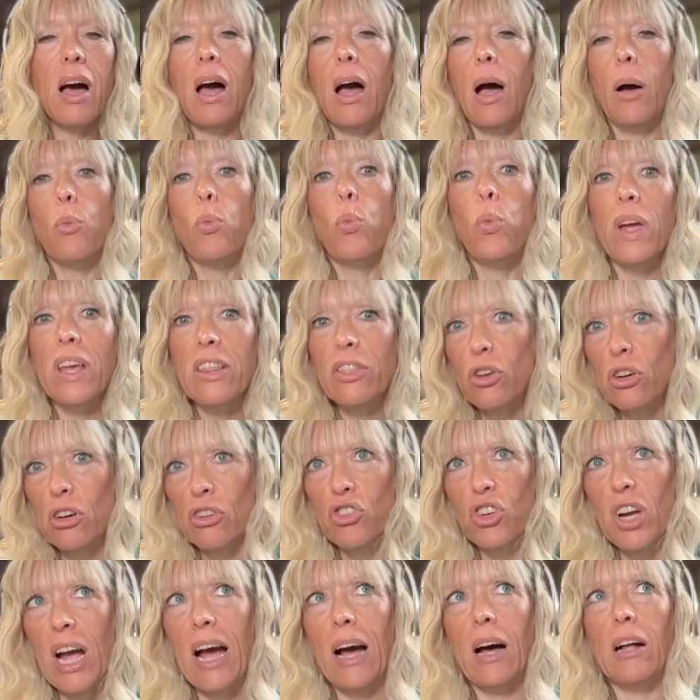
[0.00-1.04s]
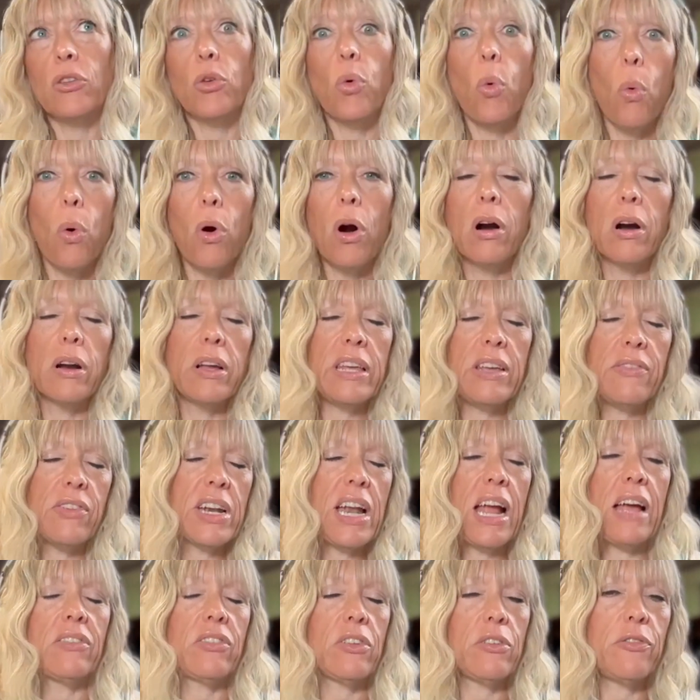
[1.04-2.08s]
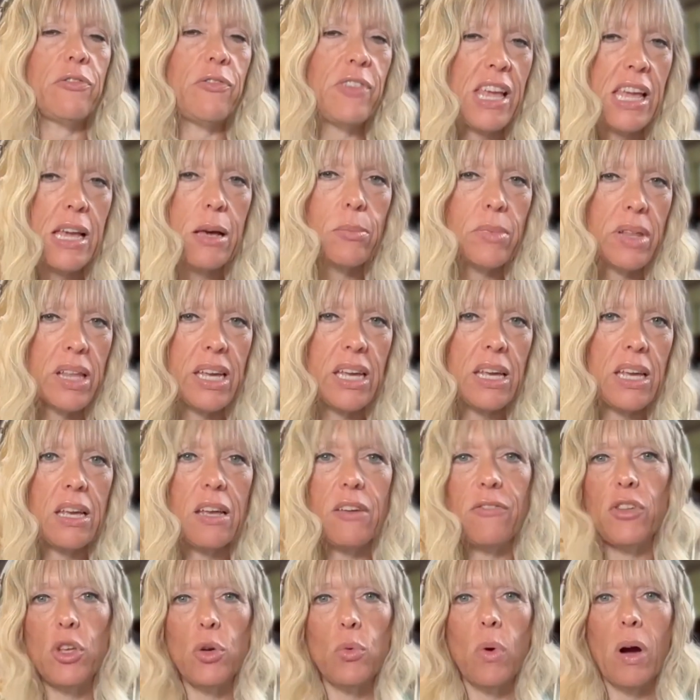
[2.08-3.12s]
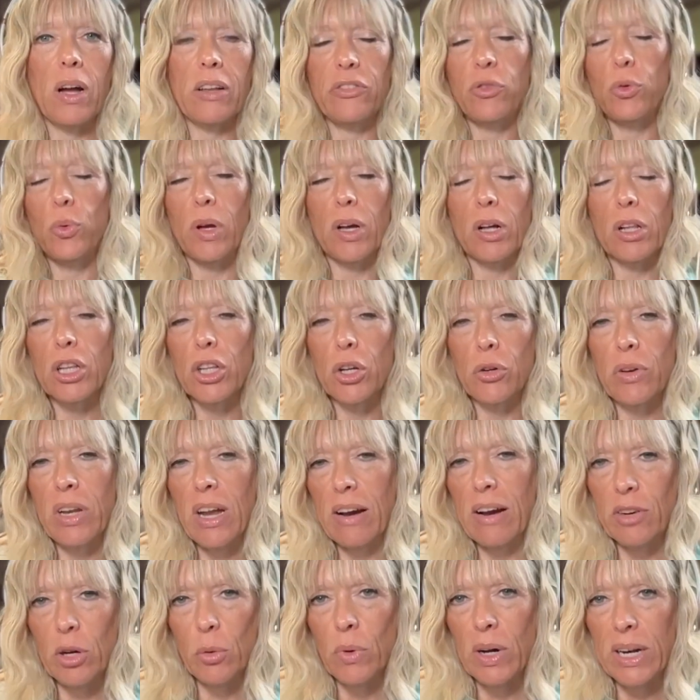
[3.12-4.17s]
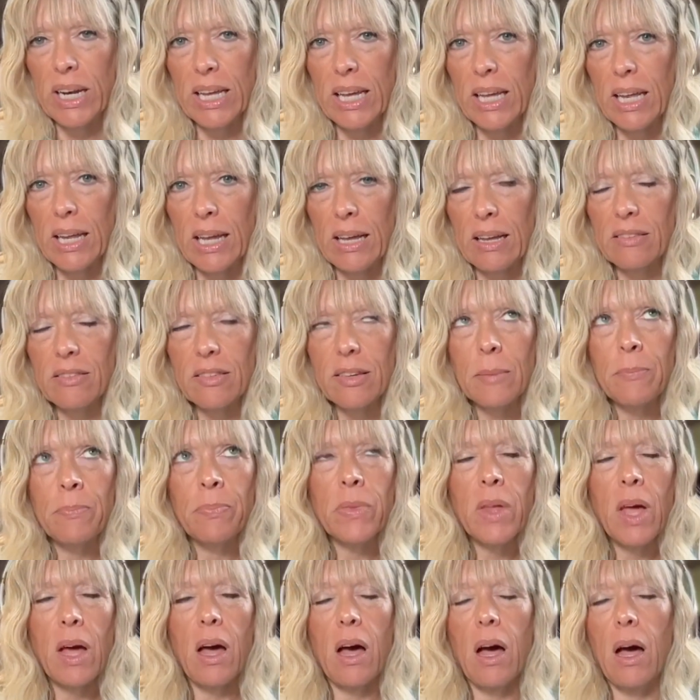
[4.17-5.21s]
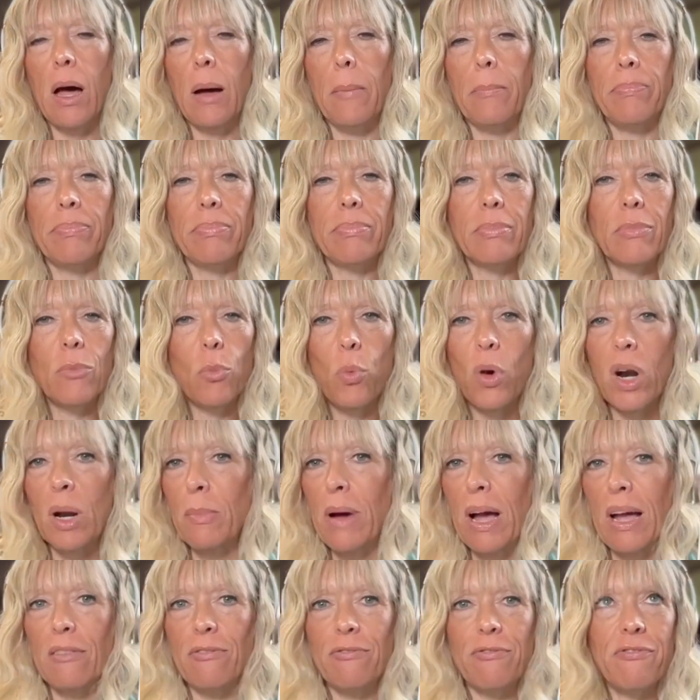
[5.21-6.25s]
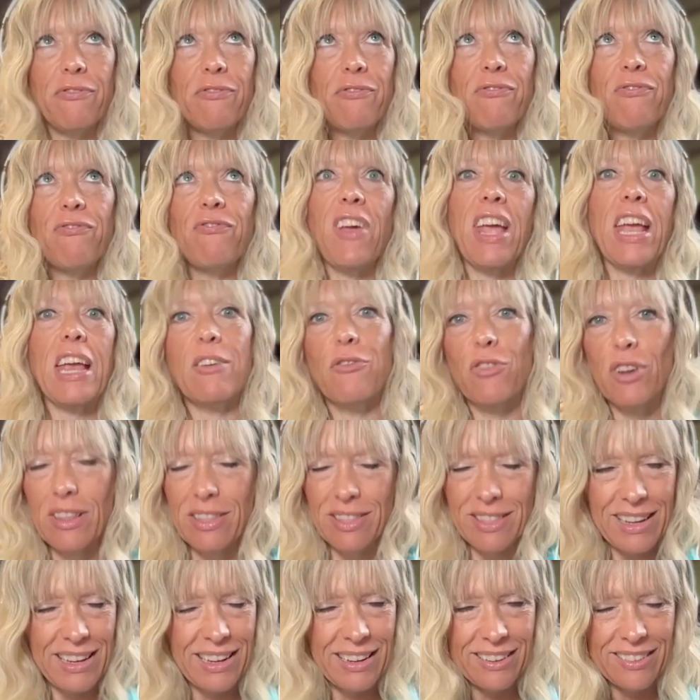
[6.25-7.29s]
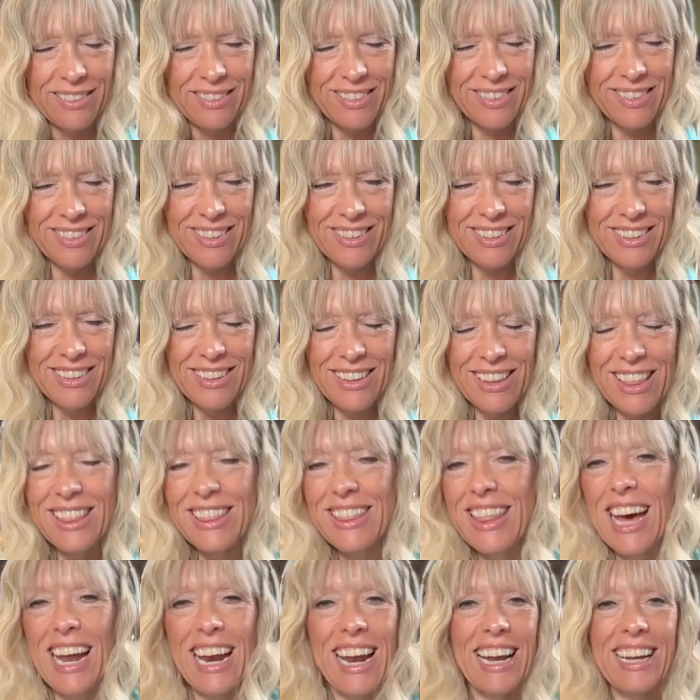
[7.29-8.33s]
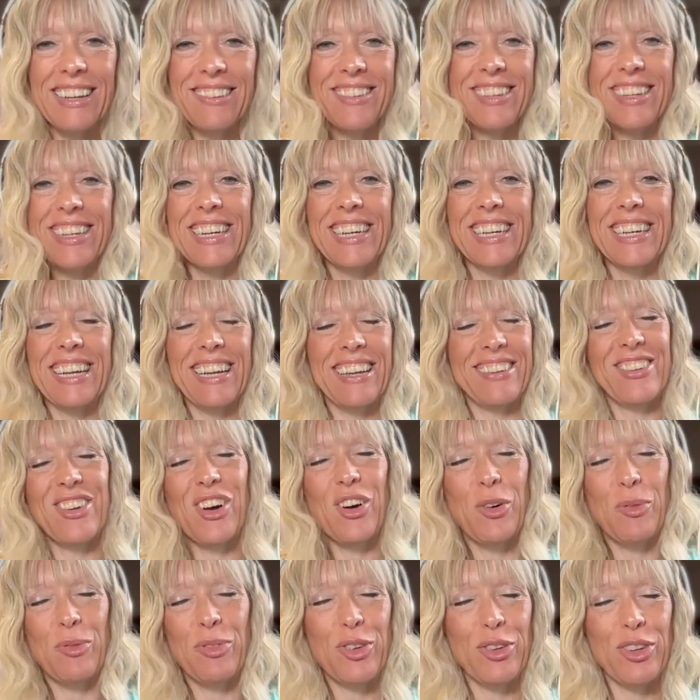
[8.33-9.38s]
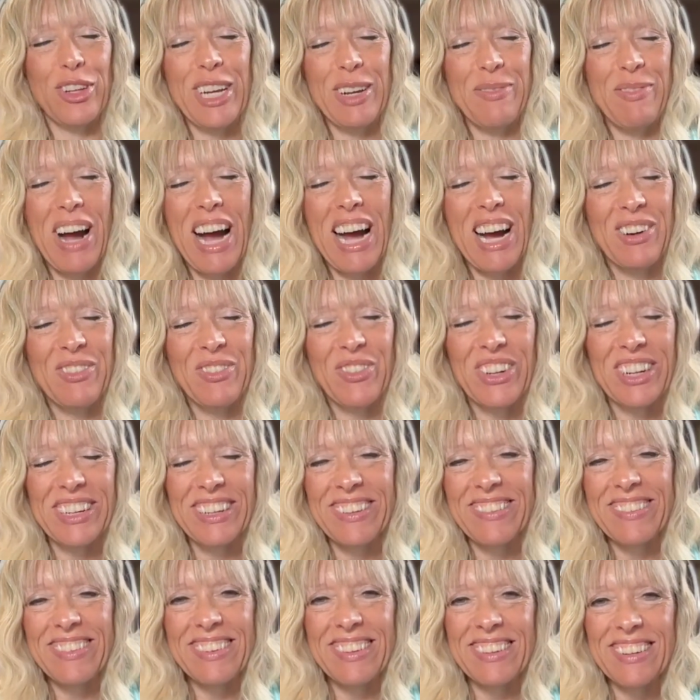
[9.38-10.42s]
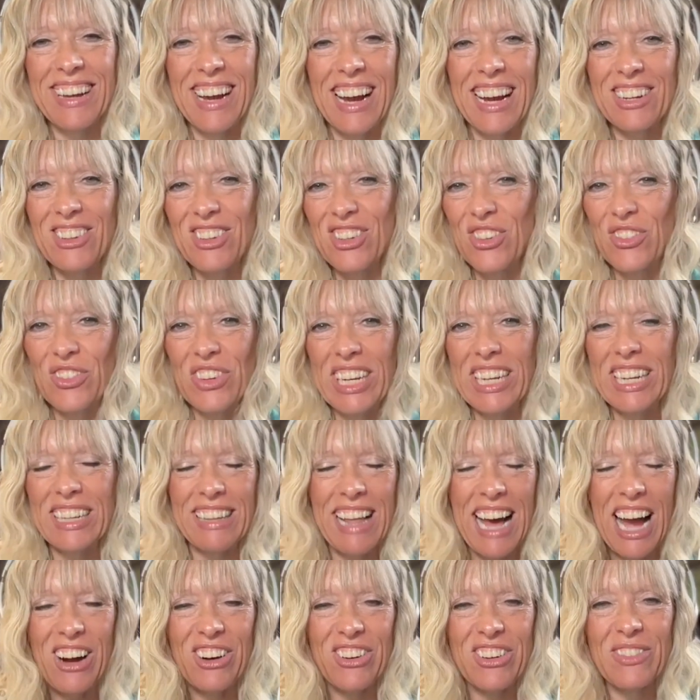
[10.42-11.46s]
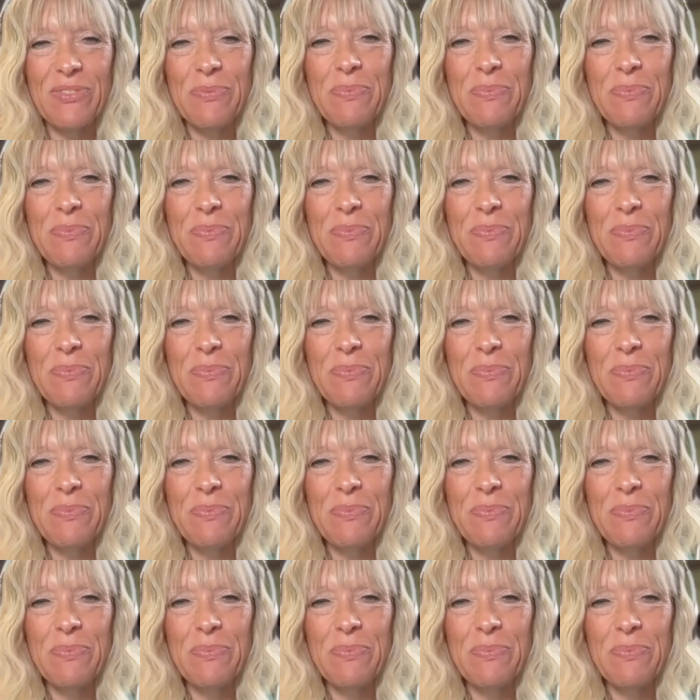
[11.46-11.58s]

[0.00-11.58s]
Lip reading: with your child, or even as a family if you want to include everyone in it. One of my favorite things that I did as a homeschooling mom was to read aloud